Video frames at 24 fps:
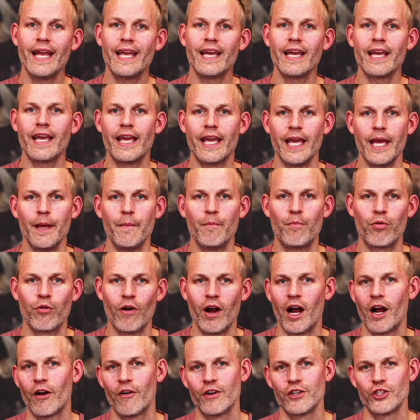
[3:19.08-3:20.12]
can keep
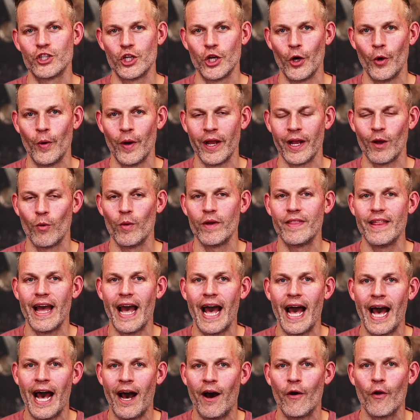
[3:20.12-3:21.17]
progress going
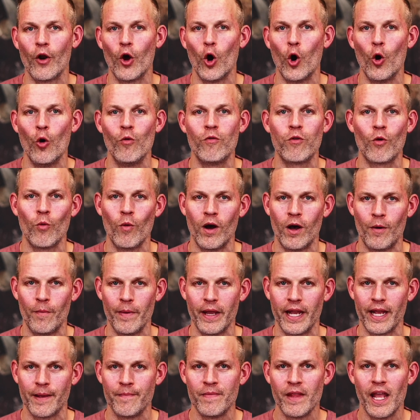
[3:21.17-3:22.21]
without
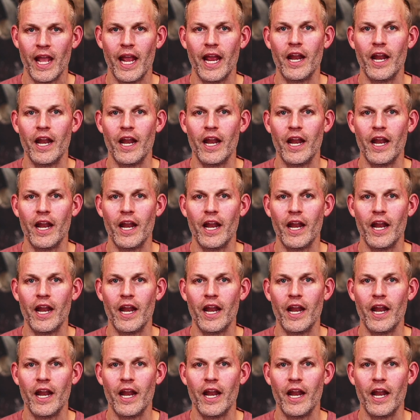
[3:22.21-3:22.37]
overwhelming